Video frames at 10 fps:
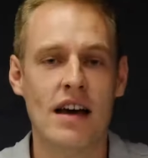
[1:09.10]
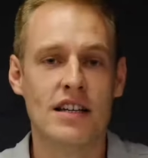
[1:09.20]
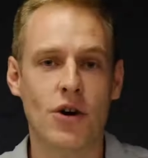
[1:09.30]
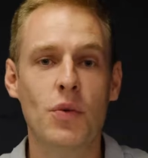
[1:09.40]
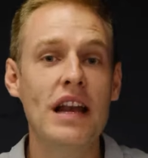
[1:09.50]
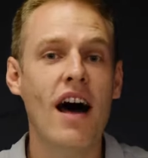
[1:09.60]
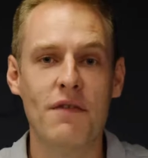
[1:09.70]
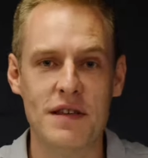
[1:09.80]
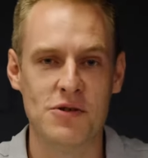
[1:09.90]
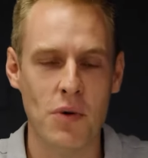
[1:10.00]
So we love
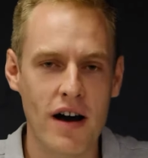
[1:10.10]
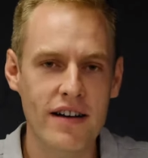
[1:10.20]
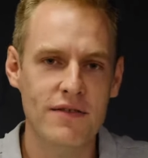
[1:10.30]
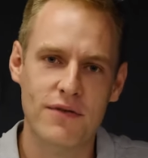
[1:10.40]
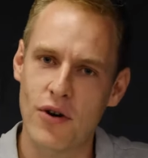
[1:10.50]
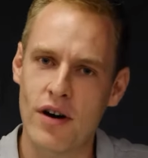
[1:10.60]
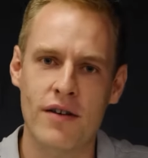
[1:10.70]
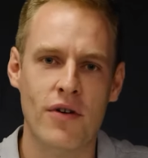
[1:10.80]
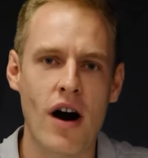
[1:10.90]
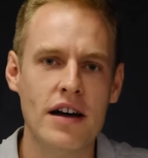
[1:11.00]
this wine for a
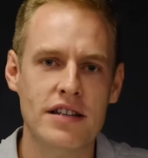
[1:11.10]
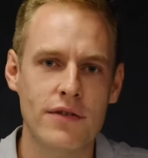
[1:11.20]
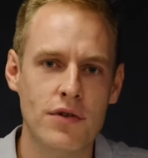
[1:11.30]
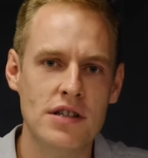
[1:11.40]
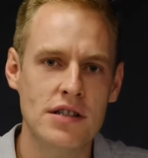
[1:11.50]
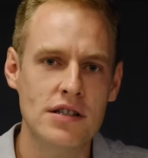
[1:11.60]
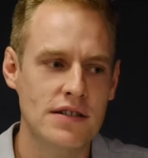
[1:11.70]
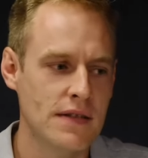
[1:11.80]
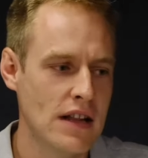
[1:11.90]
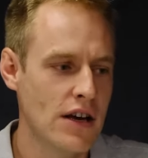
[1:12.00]
variety of
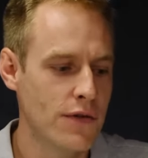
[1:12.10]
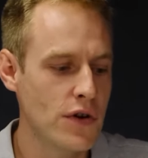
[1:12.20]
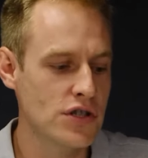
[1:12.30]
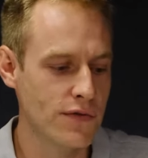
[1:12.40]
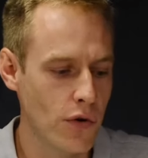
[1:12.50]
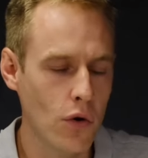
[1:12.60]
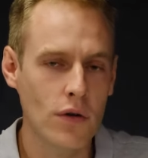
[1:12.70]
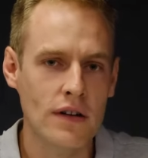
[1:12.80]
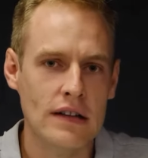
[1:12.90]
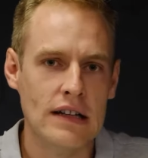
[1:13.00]
reasons. First of
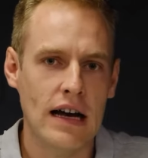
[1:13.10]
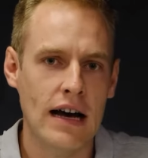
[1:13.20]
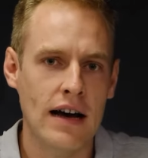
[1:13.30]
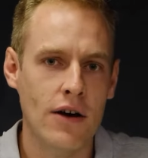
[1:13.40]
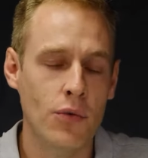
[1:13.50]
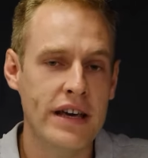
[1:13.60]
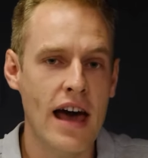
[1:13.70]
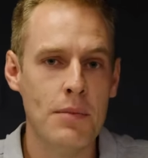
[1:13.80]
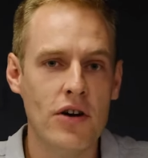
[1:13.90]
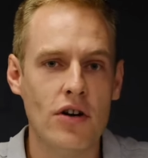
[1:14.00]
all, we
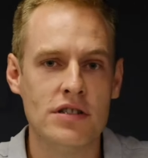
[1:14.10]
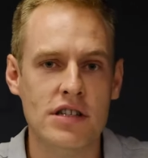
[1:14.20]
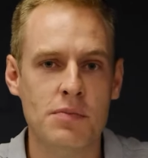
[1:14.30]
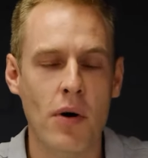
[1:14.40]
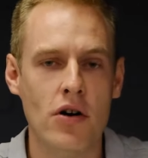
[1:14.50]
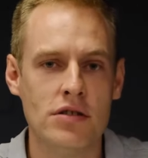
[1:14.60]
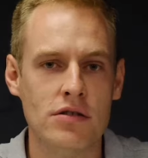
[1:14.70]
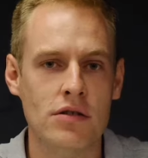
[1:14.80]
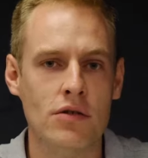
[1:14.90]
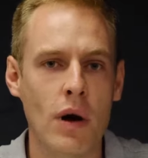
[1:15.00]
came across this
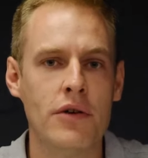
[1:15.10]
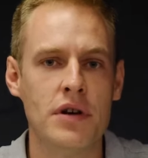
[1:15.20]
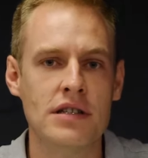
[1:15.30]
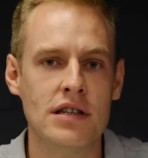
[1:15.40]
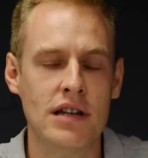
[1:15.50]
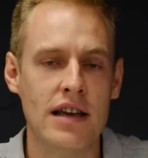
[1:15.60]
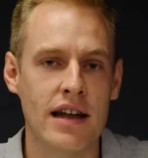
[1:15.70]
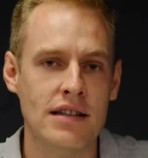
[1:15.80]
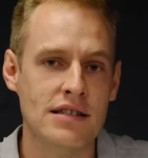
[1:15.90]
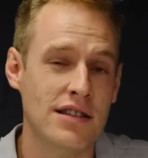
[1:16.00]
parcel quite recently and
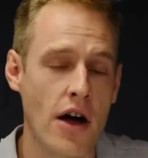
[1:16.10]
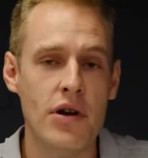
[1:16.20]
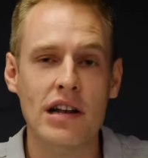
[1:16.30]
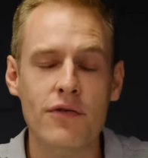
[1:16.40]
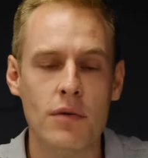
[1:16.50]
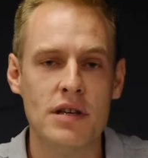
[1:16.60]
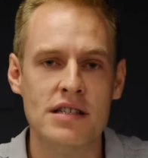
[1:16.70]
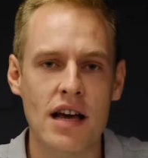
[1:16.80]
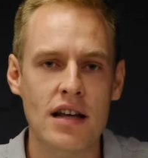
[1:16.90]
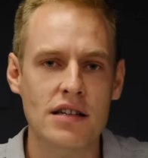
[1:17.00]
it's directly from the
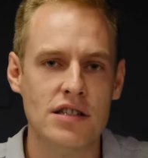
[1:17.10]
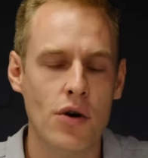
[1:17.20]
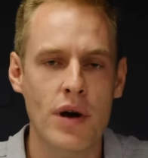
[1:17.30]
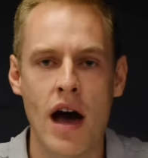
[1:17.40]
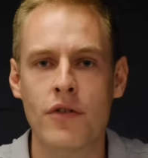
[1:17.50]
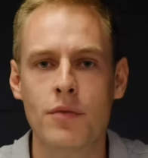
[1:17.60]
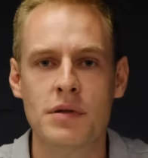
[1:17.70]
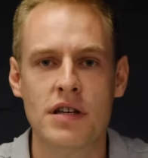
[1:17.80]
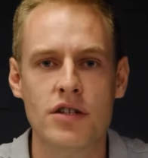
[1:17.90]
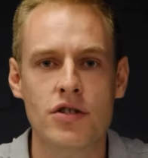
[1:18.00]
cellar, so we're
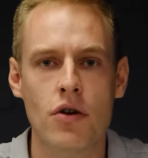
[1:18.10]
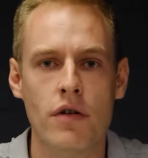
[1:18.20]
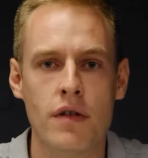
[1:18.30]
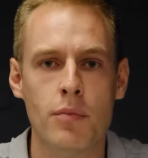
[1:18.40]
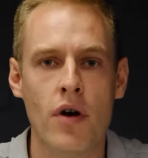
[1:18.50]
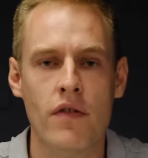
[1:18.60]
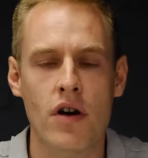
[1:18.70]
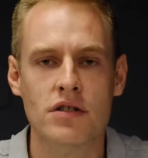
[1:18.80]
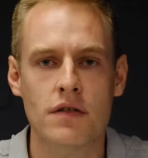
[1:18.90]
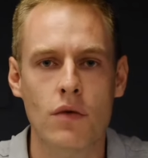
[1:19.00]
100% sure of the
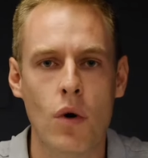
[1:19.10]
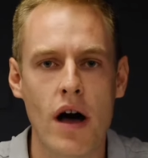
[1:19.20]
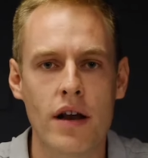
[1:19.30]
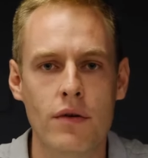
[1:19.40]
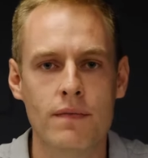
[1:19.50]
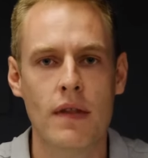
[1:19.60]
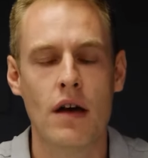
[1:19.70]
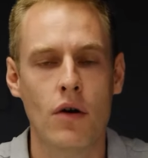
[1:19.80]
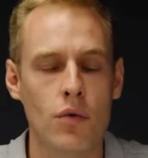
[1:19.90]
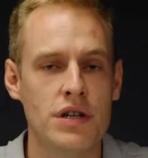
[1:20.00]
provenance of the wine,
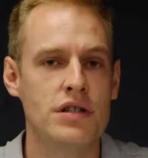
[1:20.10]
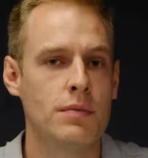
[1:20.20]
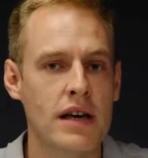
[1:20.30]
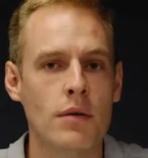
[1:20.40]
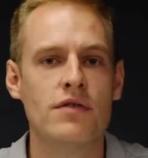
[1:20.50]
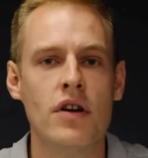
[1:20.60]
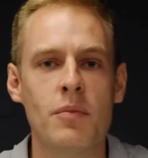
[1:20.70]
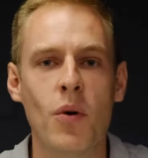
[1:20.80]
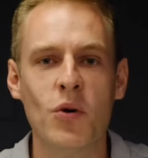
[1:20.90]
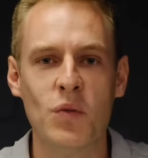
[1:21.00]
which becomes very
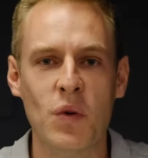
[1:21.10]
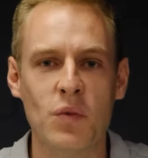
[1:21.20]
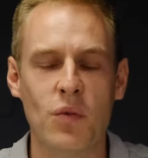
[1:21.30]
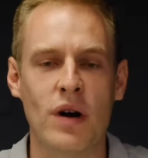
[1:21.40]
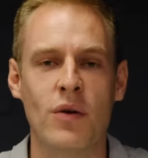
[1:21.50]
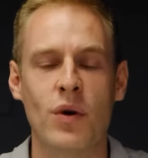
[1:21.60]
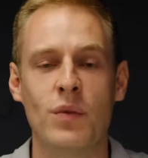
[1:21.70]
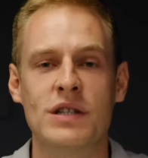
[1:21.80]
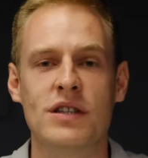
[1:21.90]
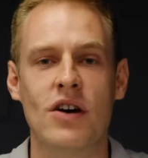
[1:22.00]
important when
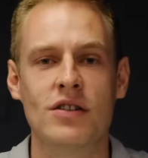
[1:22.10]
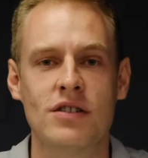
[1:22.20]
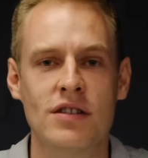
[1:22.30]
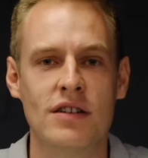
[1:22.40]
we start